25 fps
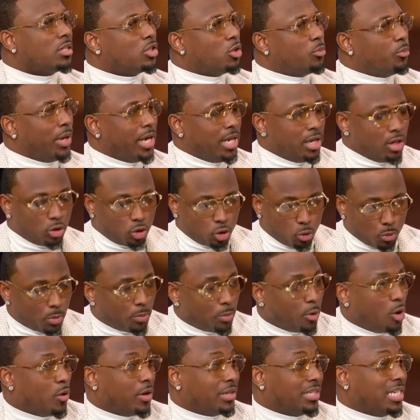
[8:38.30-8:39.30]
to be in a Super
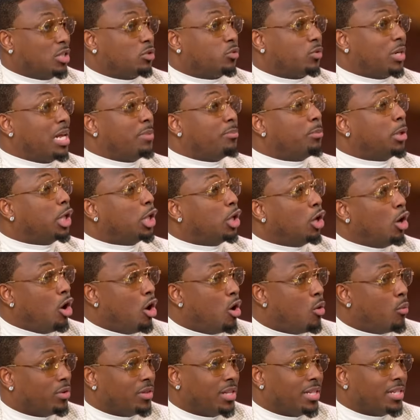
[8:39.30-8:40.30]
Bowl because that's where they
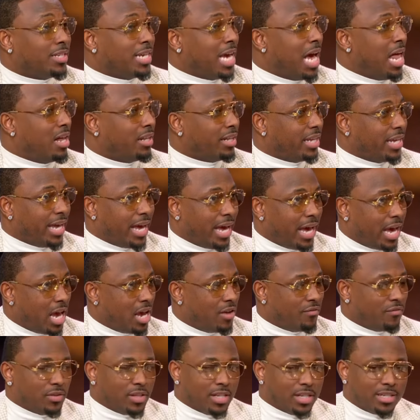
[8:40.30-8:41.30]
belong with the talent they
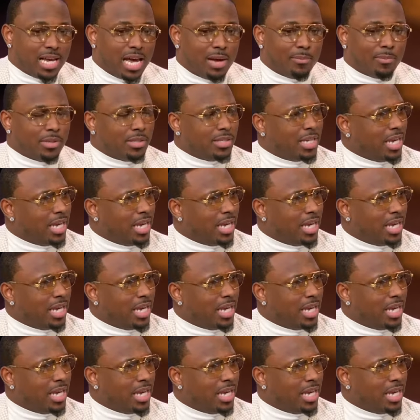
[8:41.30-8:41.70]
have, with the type of